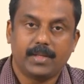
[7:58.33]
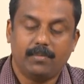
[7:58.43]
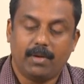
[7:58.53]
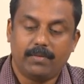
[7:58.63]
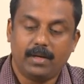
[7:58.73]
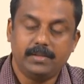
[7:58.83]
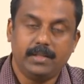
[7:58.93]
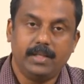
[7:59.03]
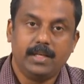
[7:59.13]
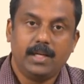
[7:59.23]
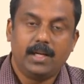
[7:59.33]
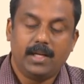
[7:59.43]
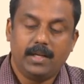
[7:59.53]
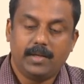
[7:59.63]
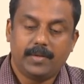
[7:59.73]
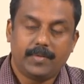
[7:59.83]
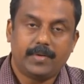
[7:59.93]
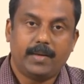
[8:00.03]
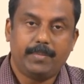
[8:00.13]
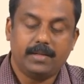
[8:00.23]
morphology
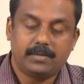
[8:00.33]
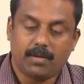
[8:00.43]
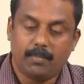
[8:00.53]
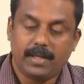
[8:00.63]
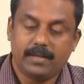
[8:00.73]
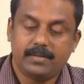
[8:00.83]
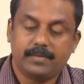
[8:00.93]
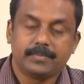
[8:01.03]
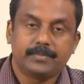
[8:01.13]
appears complex